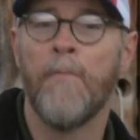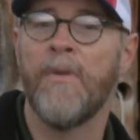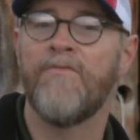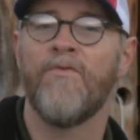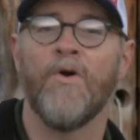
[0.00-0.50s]

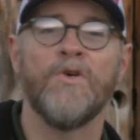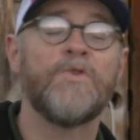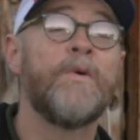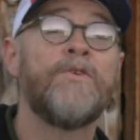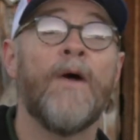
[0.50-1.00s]
But
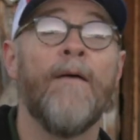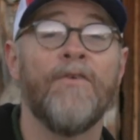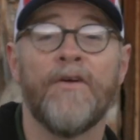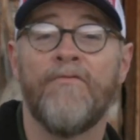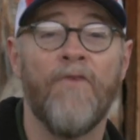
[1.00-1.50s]
first, we
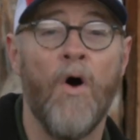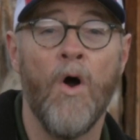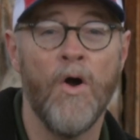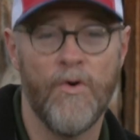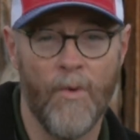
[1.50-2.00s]
traveled to
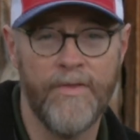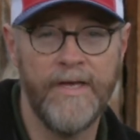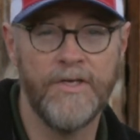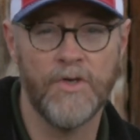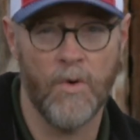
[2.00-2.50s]
far
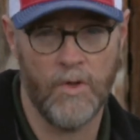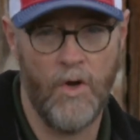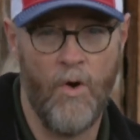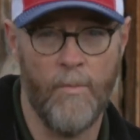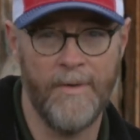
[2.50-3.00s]
northeast
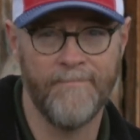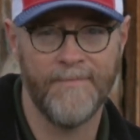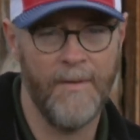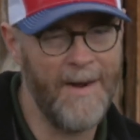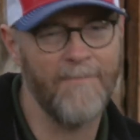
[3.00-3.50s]
Oklahoma,
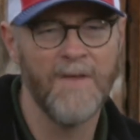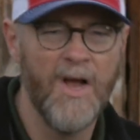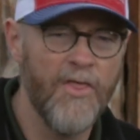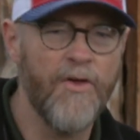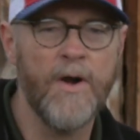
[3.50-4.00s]
about
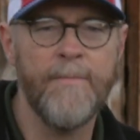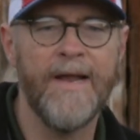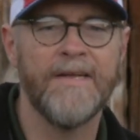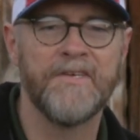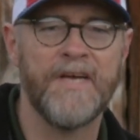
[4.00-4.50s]
30
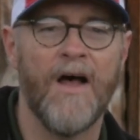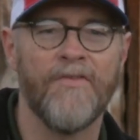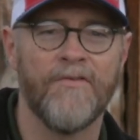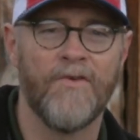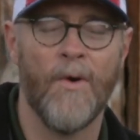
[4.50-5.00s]
minutes
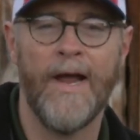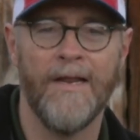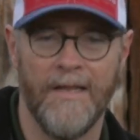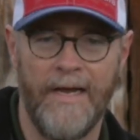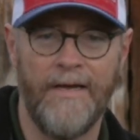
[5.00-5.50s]
south of
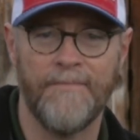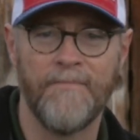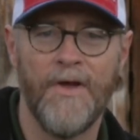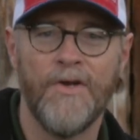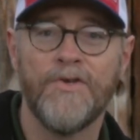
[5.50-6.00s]
Grand Lake,
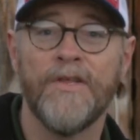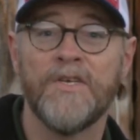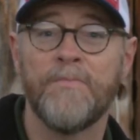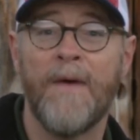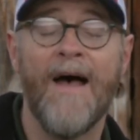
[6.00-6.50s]
to the
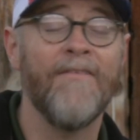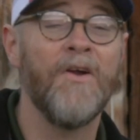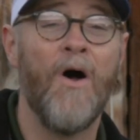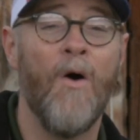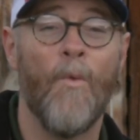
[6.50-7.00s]

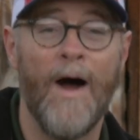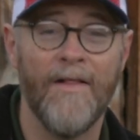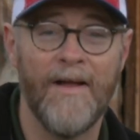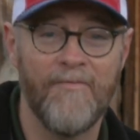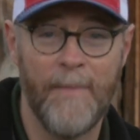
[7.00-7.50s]
Spavinaw
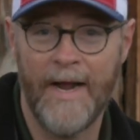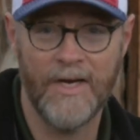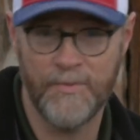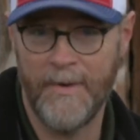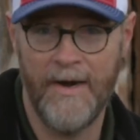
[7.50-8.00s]
Wildlife
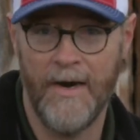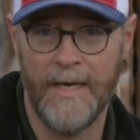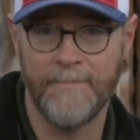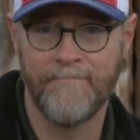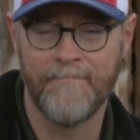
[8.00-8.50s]
Management Area.